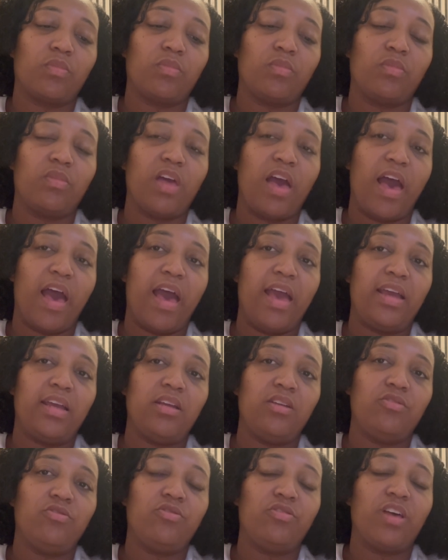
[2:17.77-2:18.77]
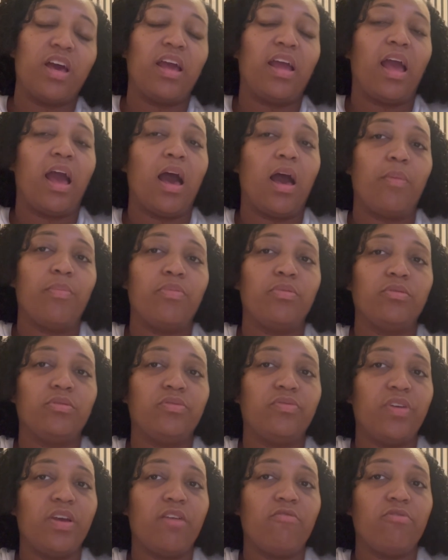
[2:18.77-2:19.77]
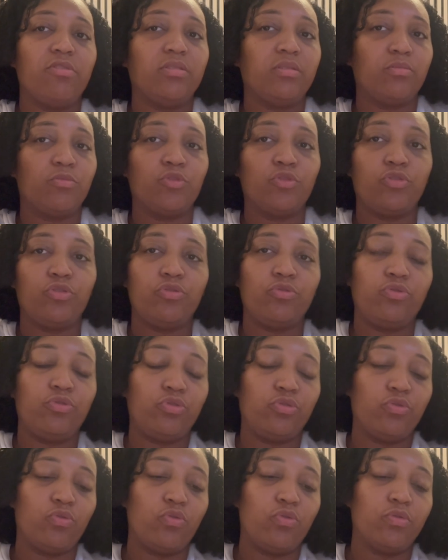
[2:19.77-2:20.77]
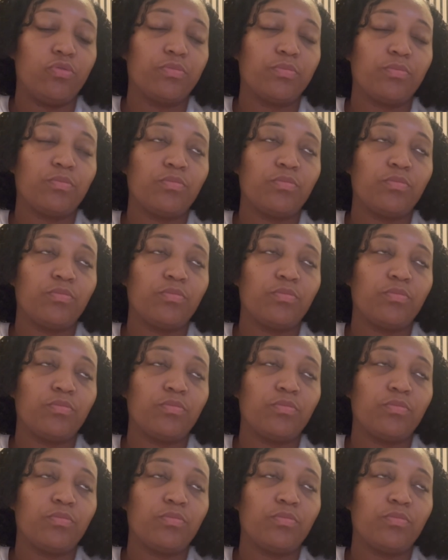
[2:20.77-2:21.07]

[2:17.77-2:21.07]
the age that it happens varies. I'm not too sure.